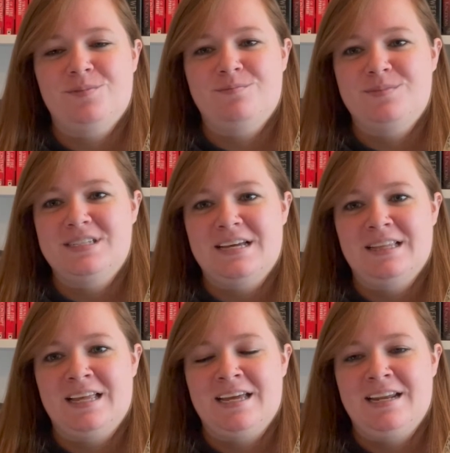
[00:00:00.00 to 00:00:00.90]

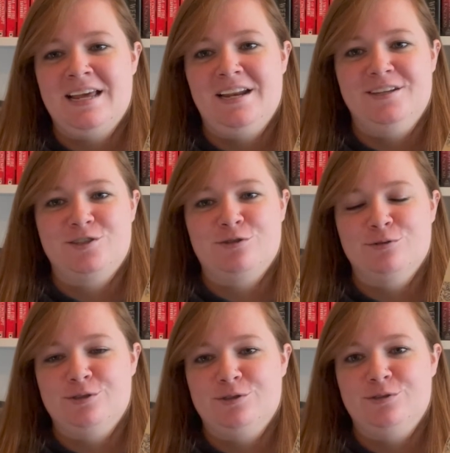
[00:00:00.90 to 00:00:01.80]
Senlin and his
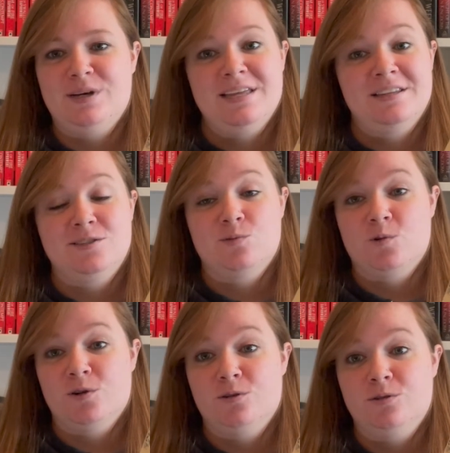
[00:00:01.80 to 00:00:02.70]
crew in this
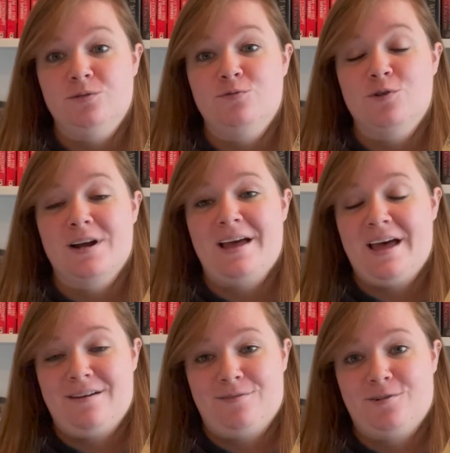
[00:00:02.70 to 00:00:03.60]
world
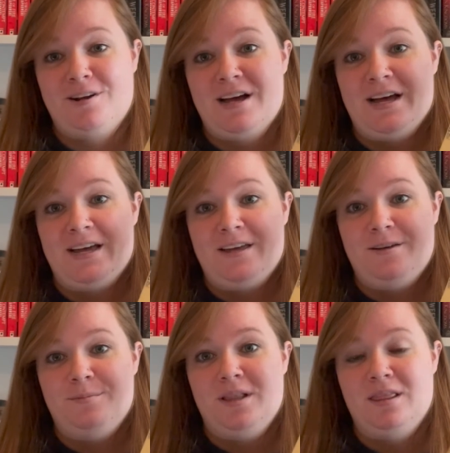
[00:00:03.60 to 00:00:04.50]
forever. I
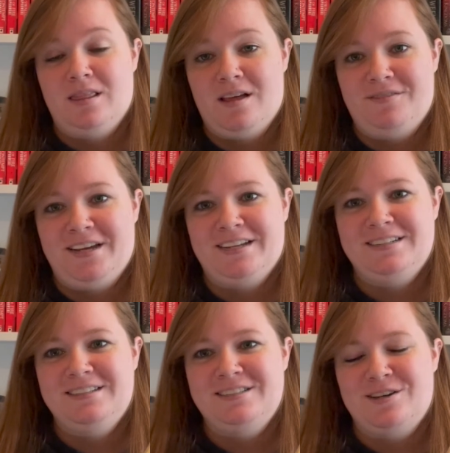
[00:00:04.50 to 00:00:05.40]
am loving it.
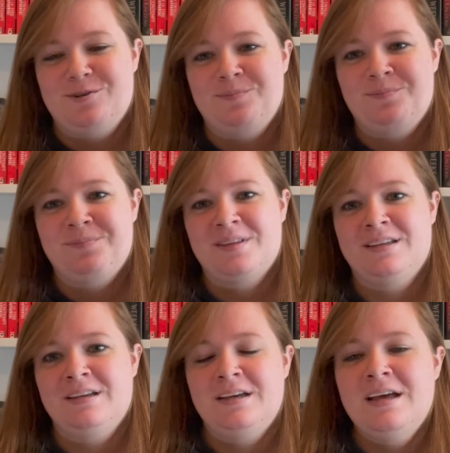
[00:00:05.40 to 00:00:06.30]
So,
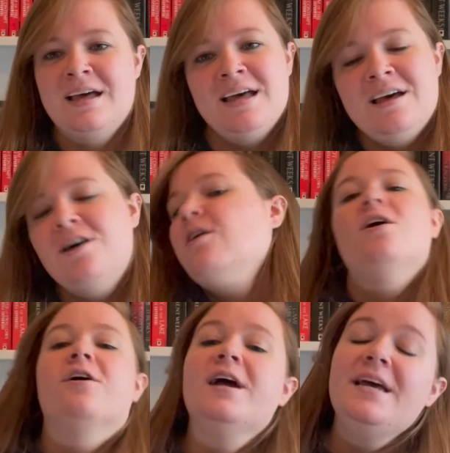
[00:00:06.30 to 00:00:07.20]

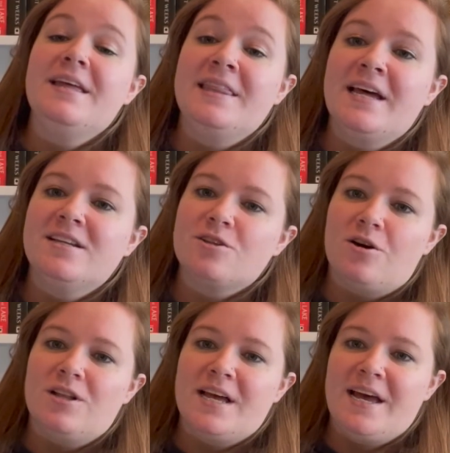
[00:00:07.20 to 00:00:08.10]
all right, and that is
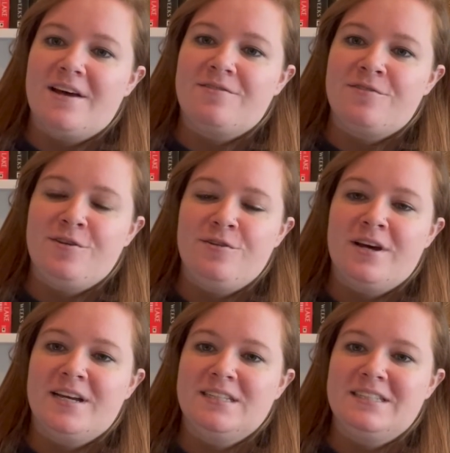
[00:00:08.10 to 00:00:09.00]
all I have for you
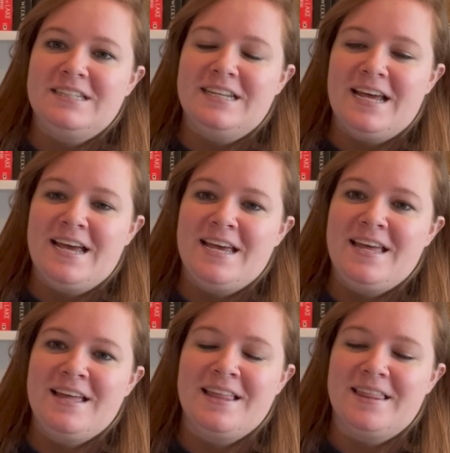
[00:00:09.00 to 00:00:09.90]
guys
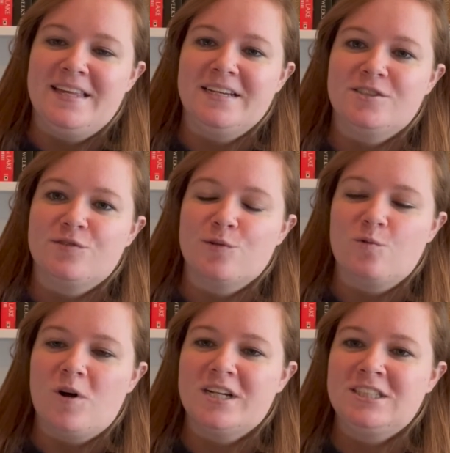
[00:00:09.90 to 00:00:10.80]
today. Thanks for
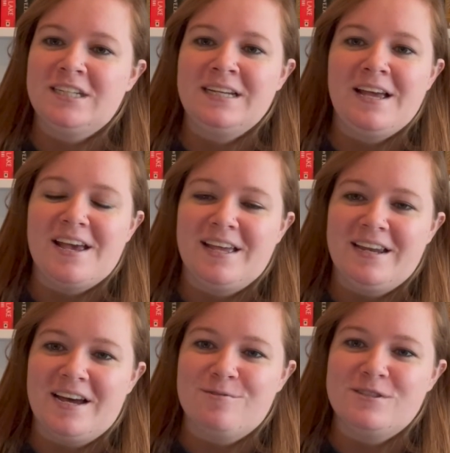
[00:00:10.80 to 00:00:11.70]
watching,
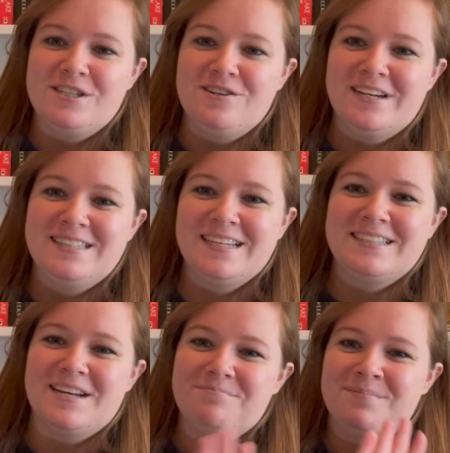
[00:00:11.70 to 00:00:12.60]
and I will see you guys next
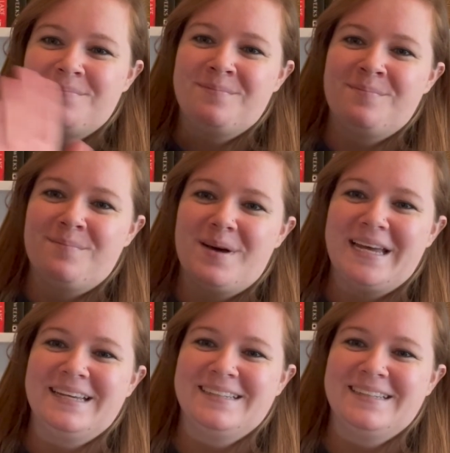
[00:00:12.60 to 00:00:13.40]
time. Bye.